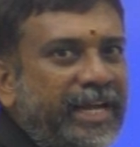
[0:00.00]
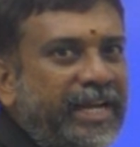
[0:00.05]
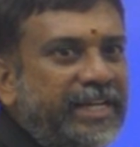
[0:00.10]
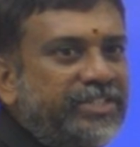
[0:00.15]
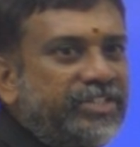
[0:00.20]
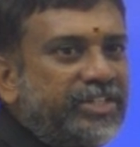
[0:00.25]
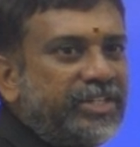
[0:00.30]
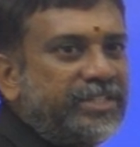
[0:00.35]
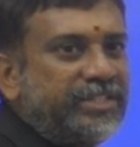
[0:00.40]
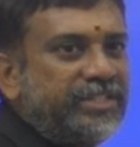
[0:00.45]

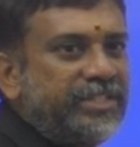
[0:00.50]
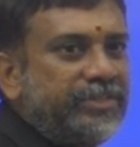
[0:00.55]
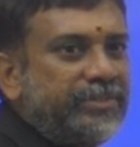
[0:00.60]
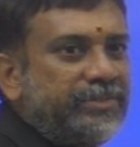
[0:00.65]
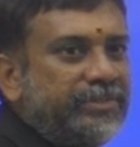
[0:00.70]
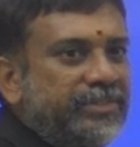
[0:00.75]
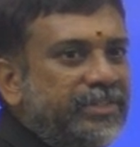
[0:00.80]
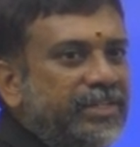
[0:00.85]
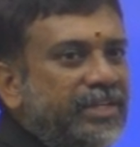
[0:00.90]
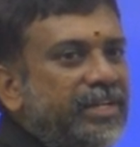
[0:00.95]

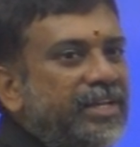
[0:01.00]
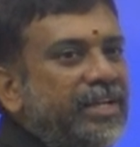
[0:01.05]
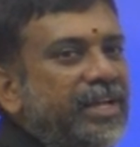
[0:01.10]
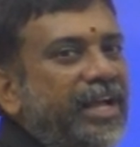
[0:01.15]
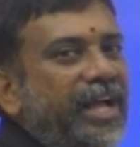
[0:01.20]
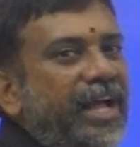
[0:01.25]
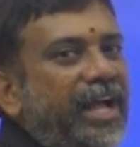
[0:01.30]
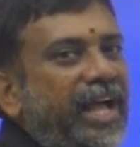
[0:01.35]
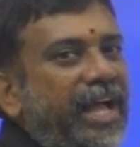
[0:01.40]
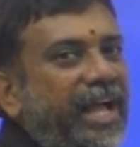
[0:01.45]
adjective
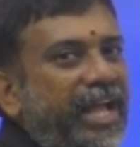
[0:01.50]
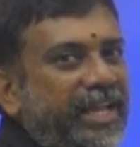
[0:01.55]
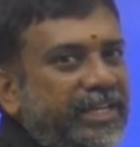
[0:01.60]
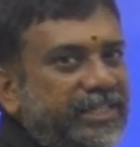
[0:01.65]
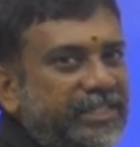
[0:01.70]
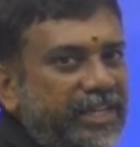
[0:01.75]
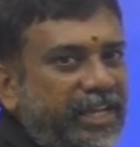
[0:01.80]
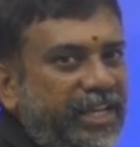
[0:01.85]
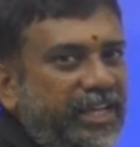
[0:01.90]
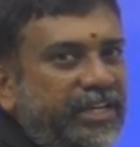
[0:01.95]

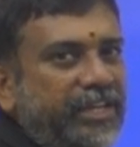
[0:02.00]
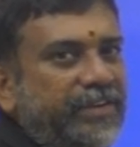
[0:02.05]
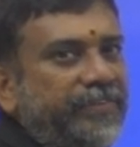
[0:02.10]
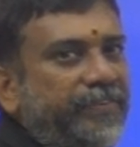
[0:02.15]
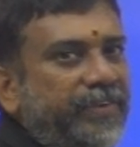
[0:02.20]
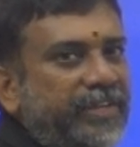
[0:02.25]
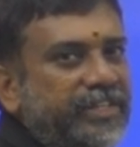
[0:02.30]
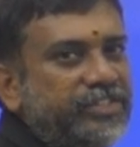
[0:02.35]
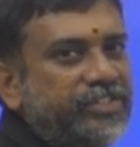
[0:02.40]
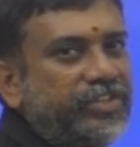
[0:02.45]
and
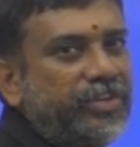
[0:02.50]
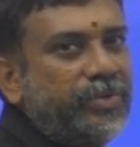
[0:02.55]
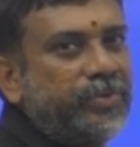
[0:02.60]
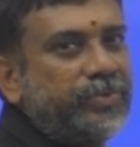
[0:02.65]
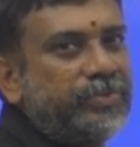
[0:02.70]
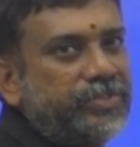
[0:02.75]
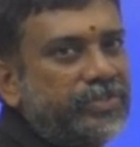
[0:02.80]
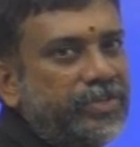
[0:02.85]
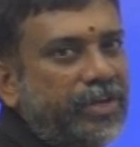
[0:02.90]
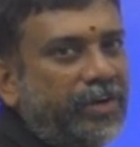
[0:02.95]
enough is
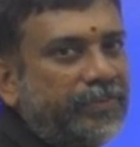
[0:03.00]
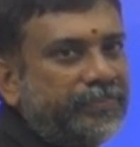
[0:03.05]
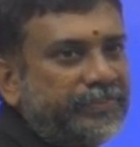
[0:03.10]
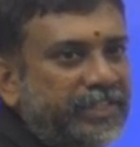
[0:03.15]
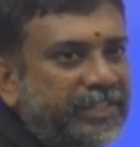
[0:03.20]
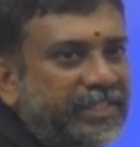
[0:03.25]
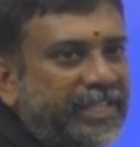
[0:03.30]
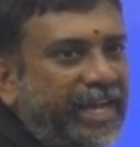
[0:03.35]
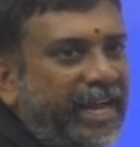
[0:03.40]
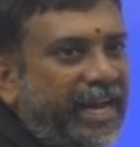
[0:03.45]
used
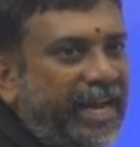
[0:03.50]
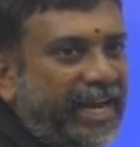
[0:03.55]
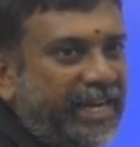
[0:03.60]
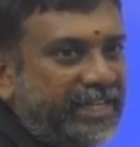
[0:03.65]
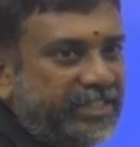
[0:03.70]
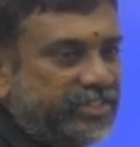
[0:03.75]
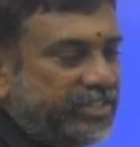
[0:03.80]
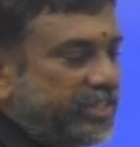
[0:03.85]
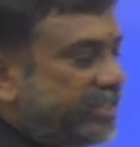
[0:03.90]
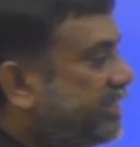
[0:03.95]
after the
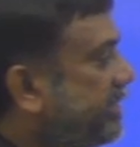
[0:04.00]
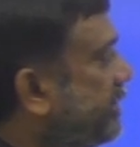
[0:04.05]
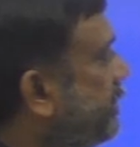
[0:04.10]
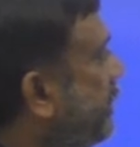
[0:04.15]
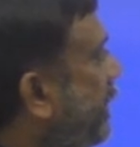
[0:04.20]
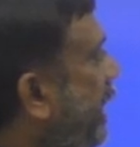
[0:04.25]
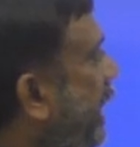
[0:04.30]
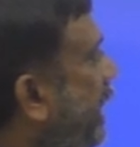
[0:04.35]
adjective